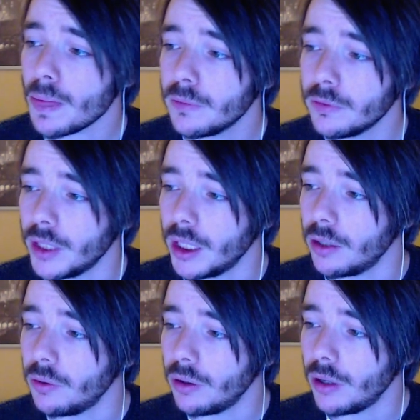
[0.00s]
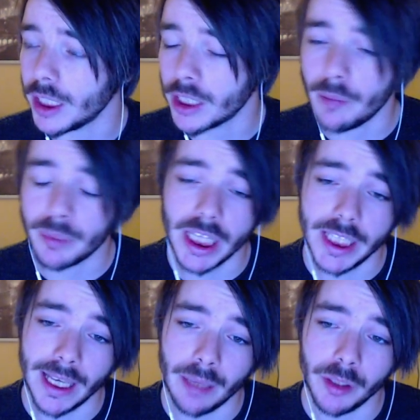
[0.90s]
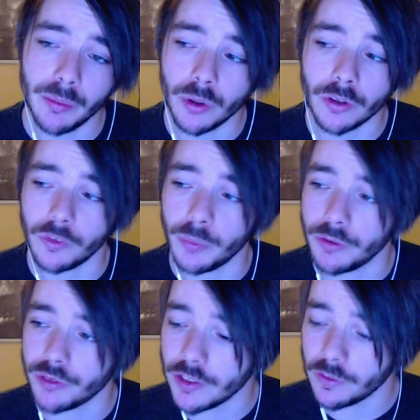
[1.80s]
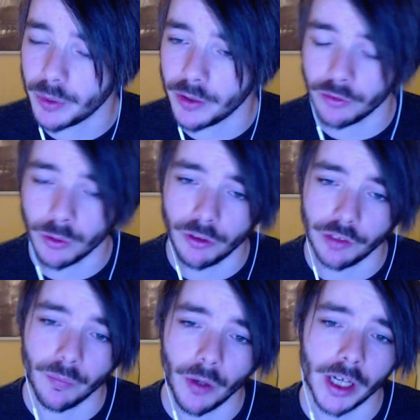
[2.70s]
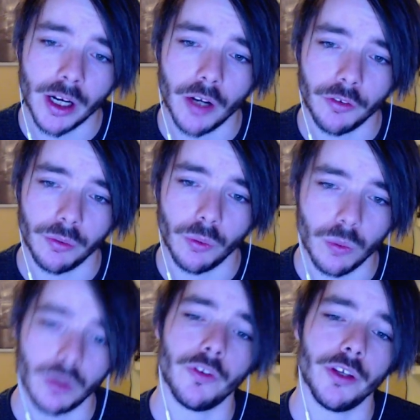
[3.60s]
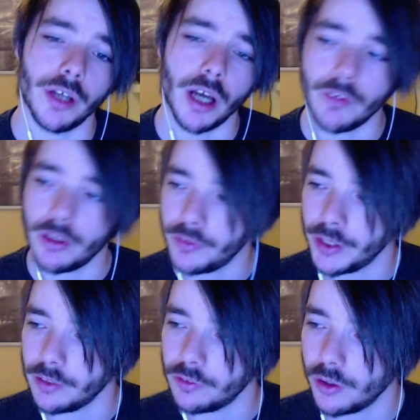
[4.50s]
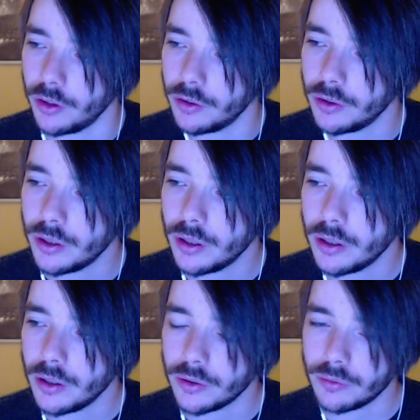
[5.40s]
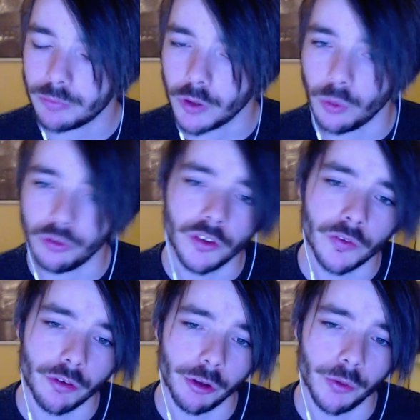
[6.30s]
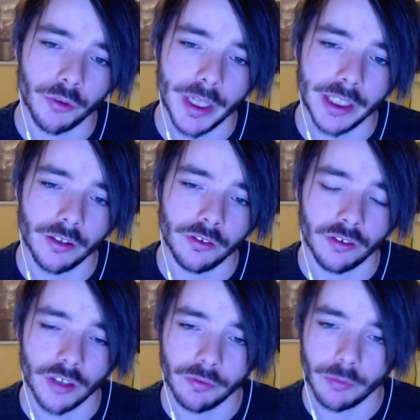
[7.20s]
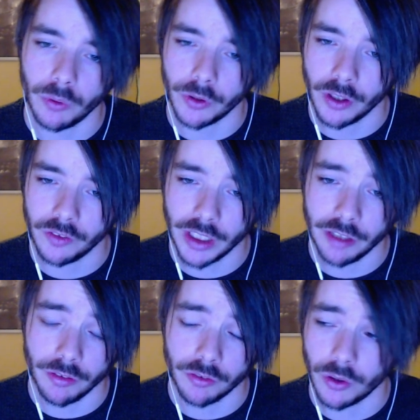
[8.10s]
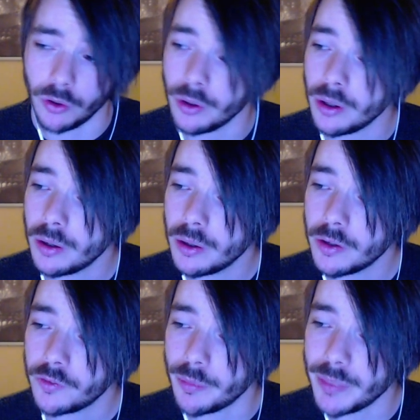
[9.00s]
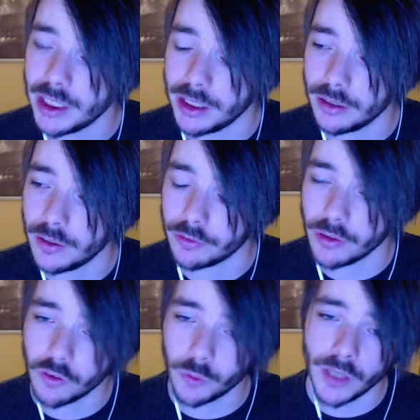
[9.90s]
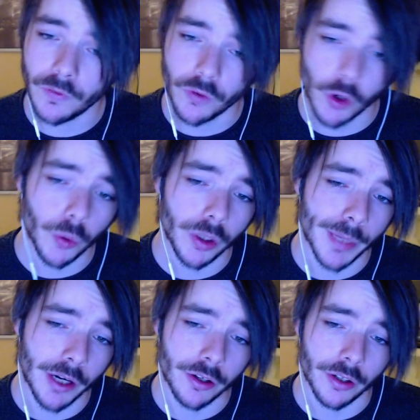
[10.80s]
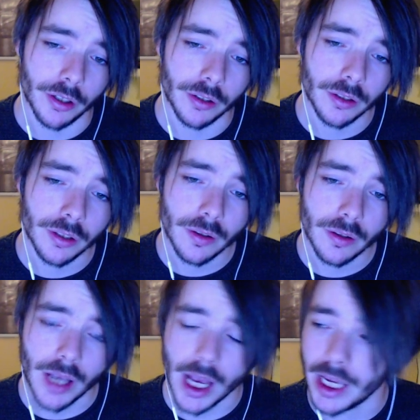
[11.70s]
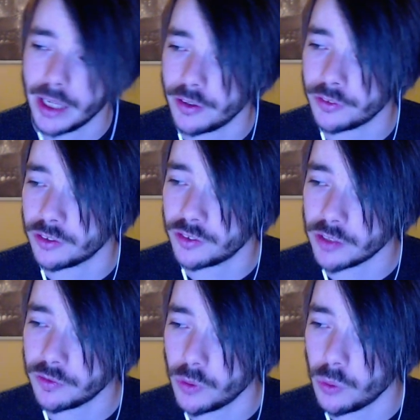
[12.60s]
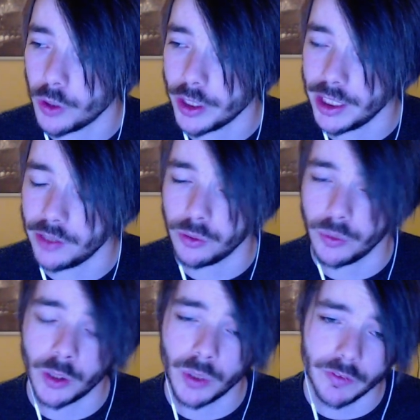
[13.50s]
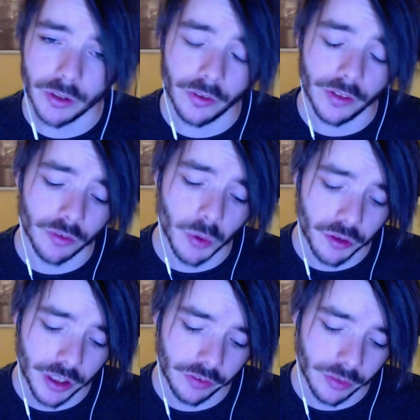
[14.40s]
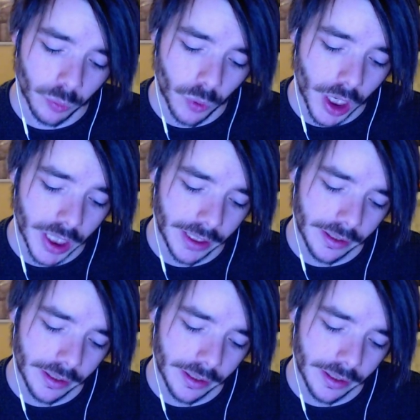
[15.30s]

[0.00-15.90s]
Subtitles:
Now, I can't play the game anymore because of my wrist, but there's no reason why I can't do all of the other things that goes into Froyo to make it a successful organization. So for me, as long as we have Froyo in America and a successful EU equivalent, there's no reason why,